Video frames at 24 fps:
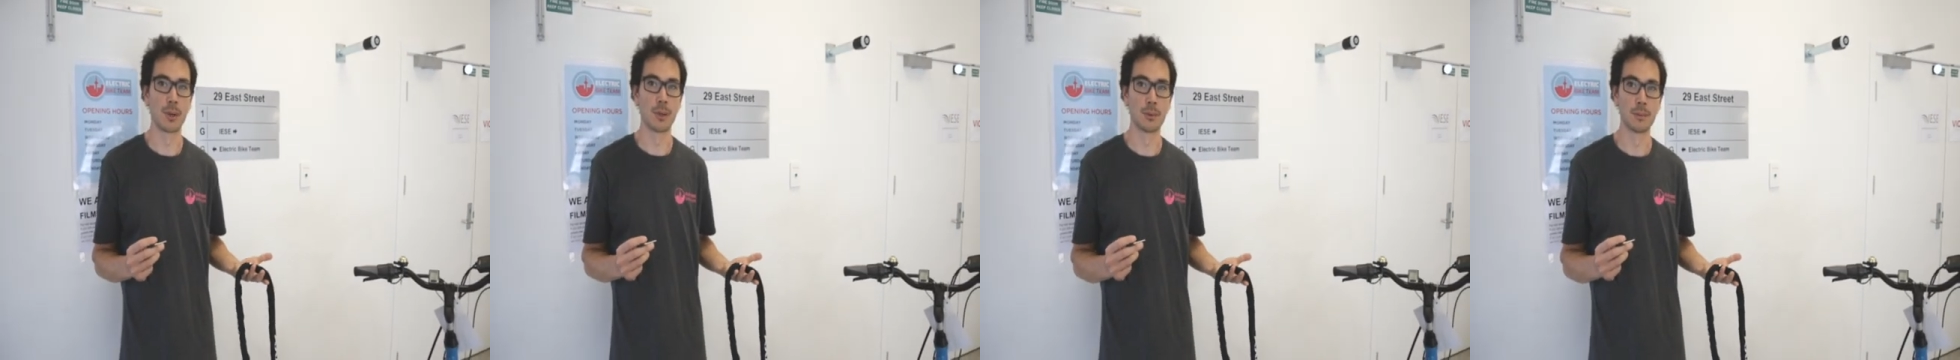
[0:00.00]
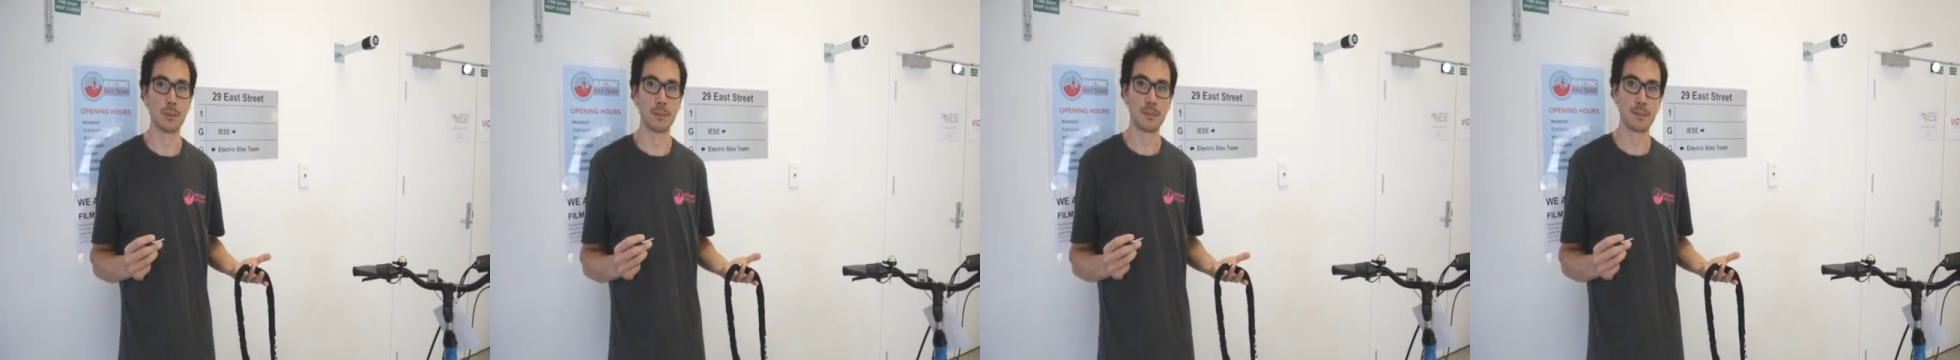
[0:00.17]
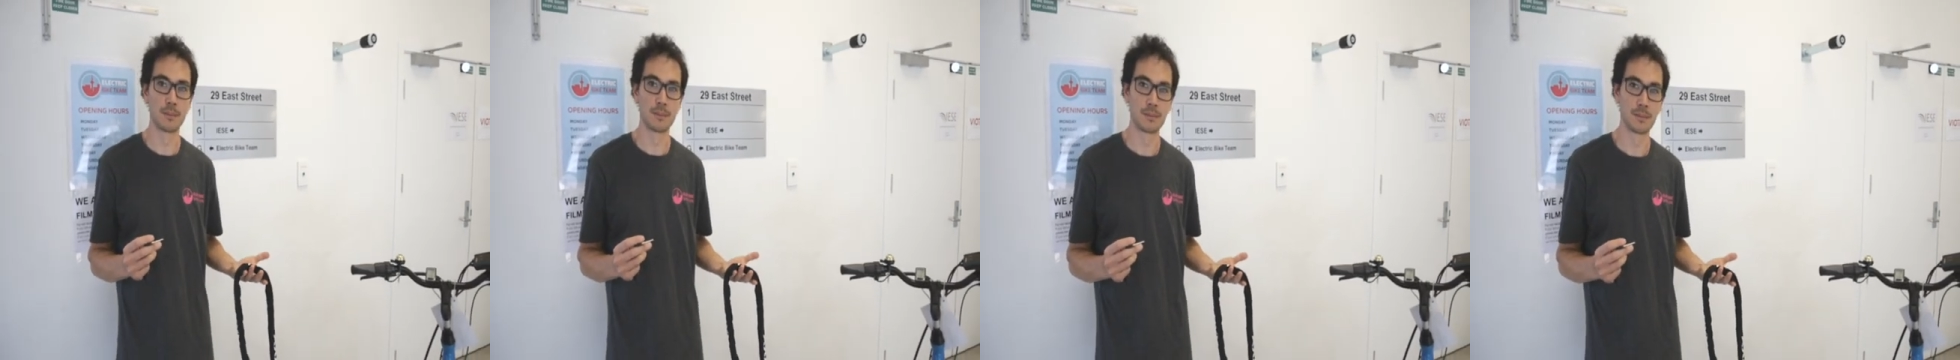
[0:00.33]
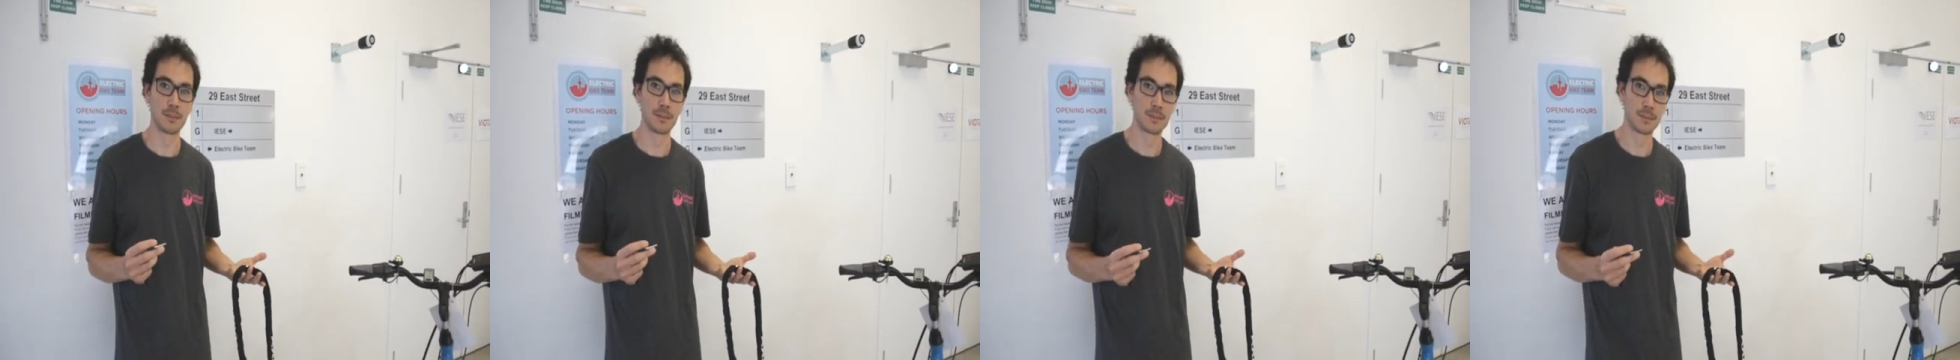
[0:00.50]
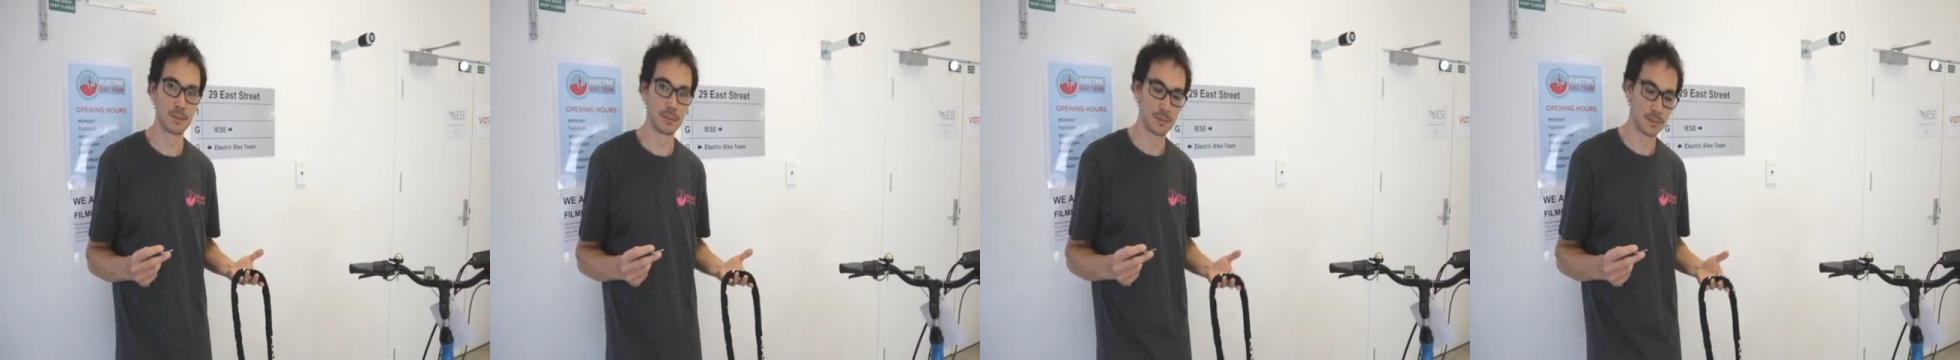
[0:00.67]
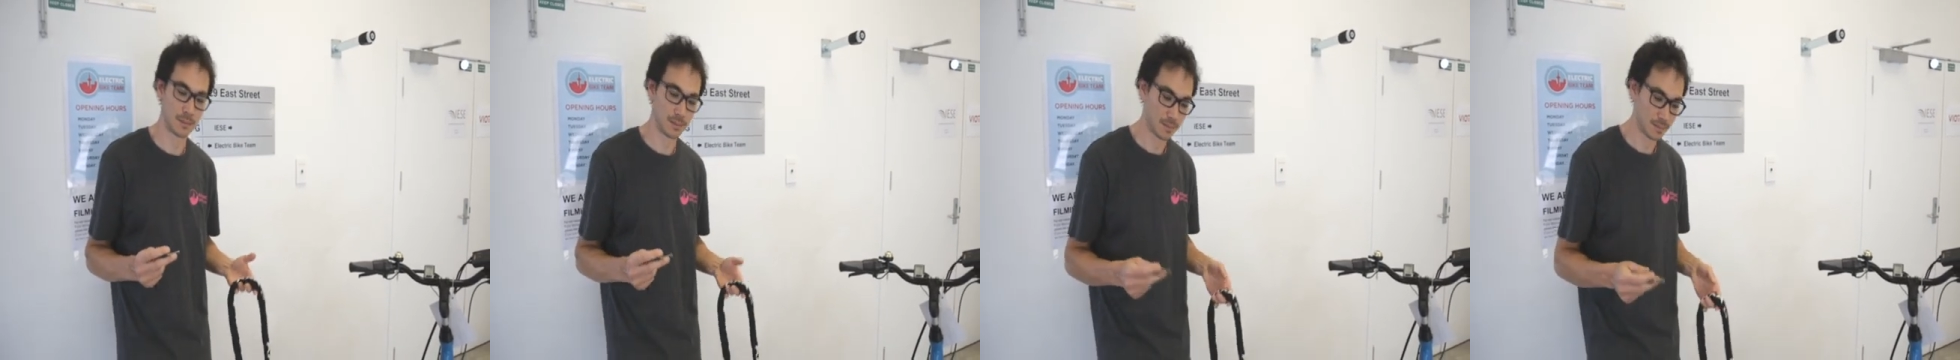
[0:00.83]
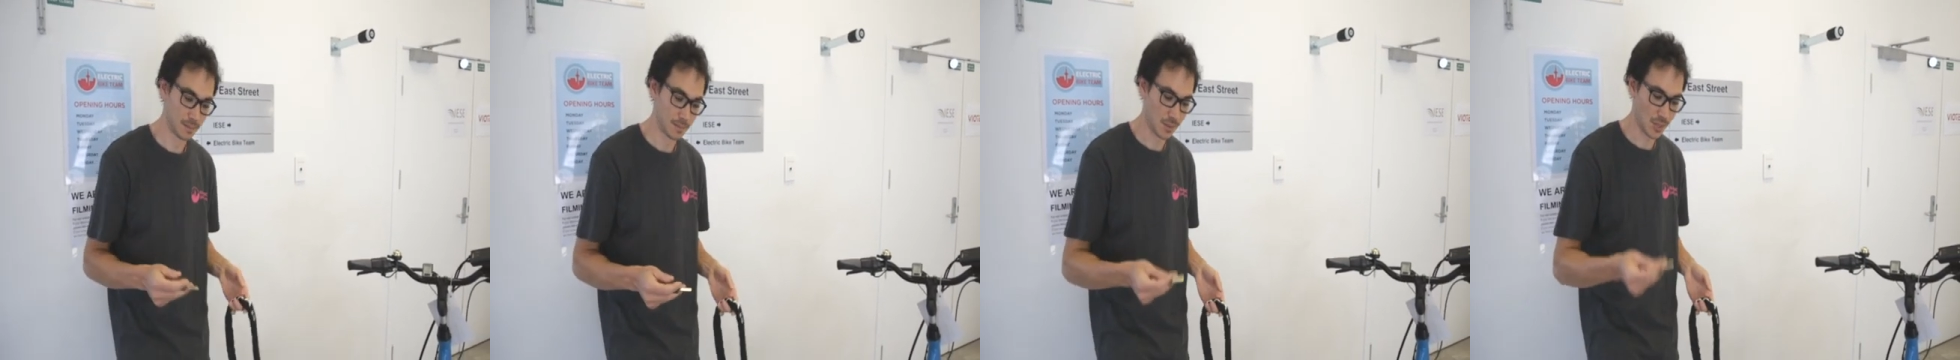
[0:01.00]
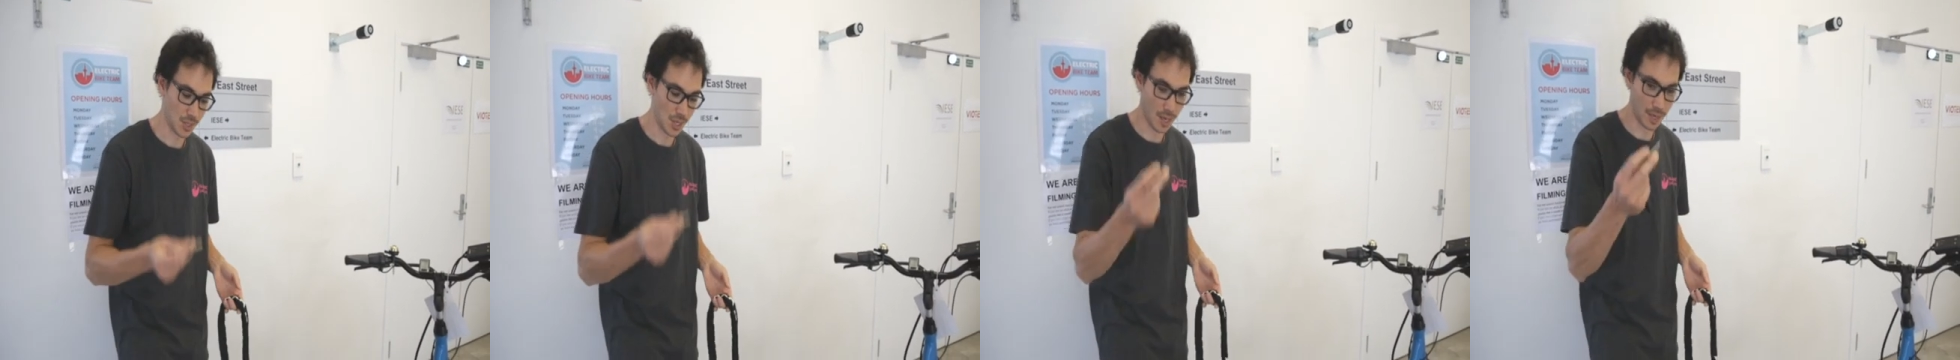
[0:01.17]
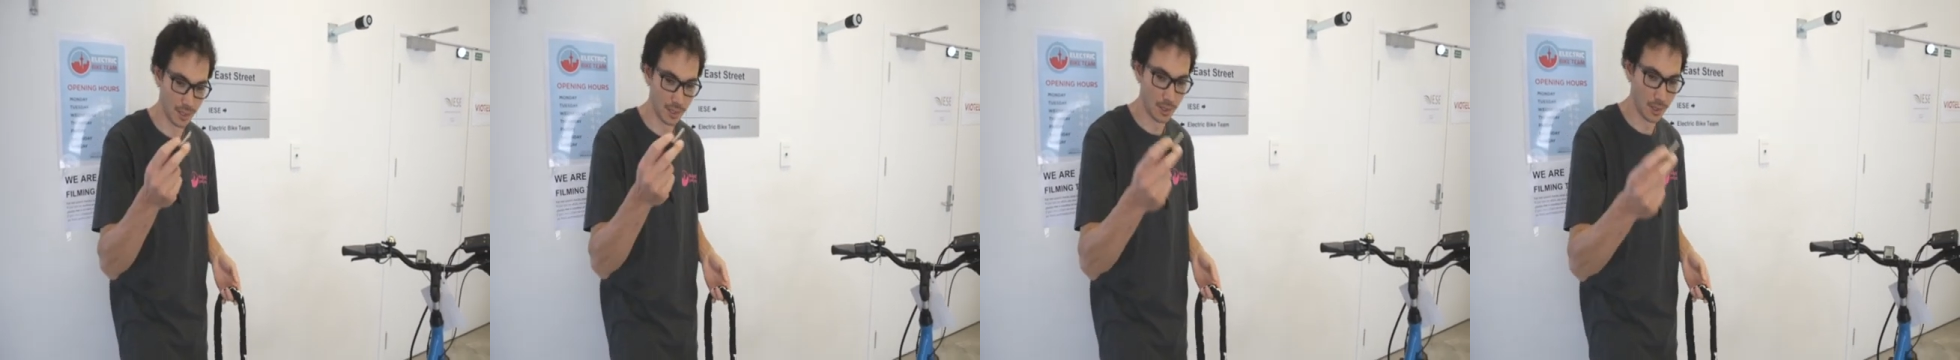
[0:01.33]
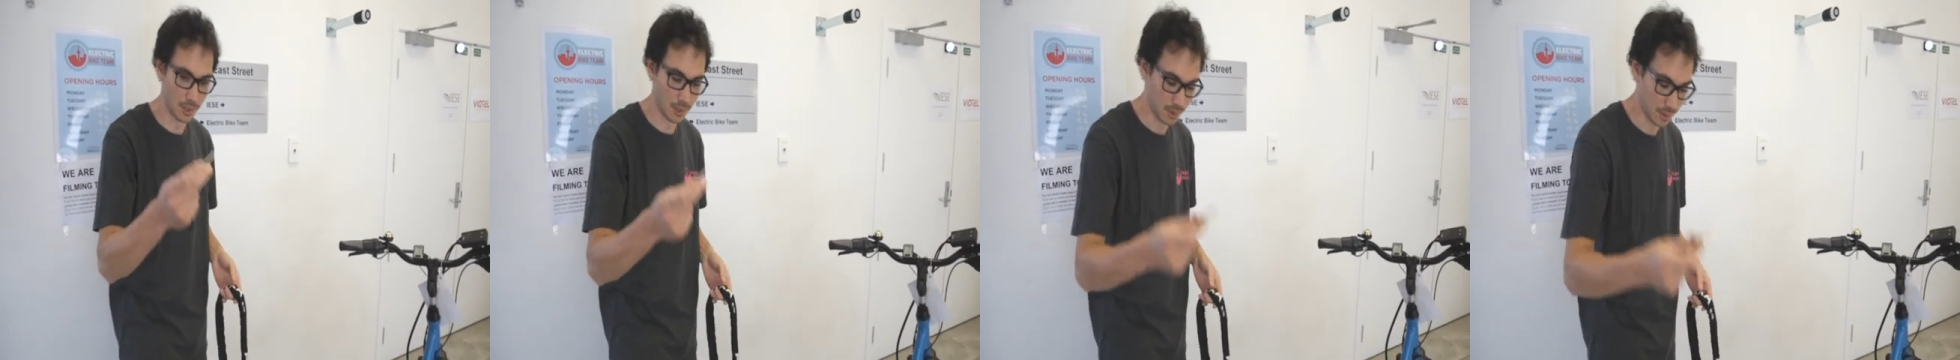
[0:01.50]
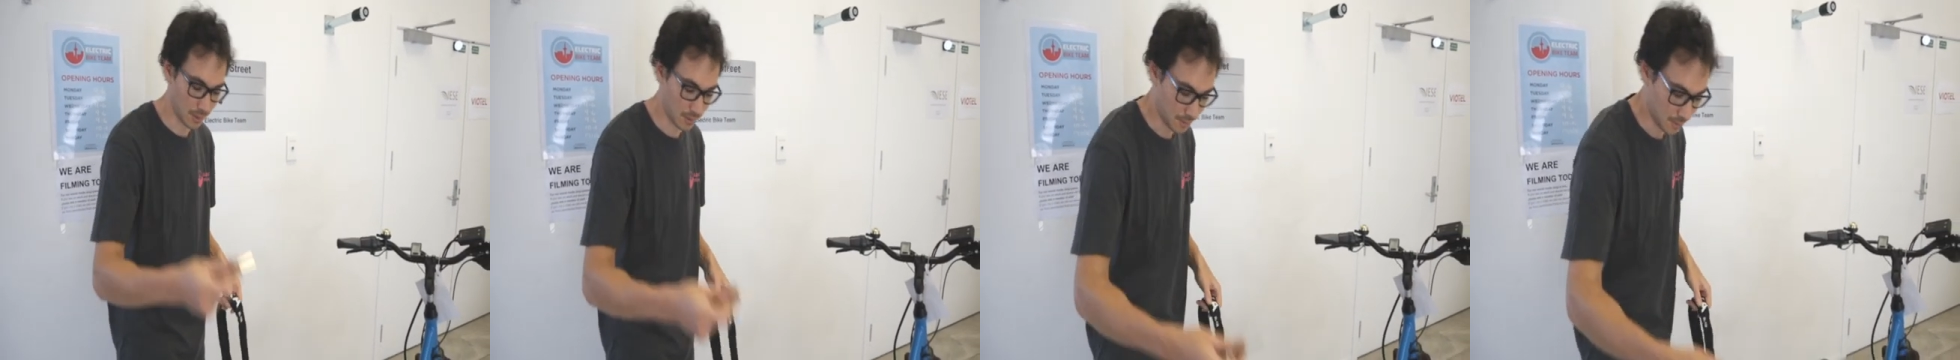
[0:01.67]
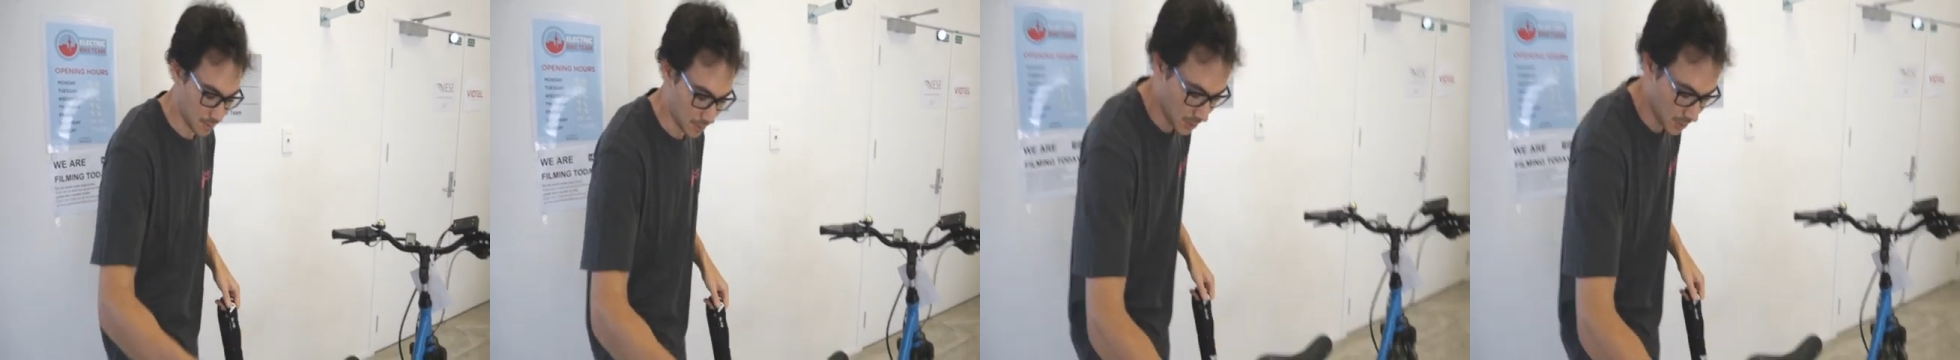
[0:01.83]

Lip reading: a pole. To unlock,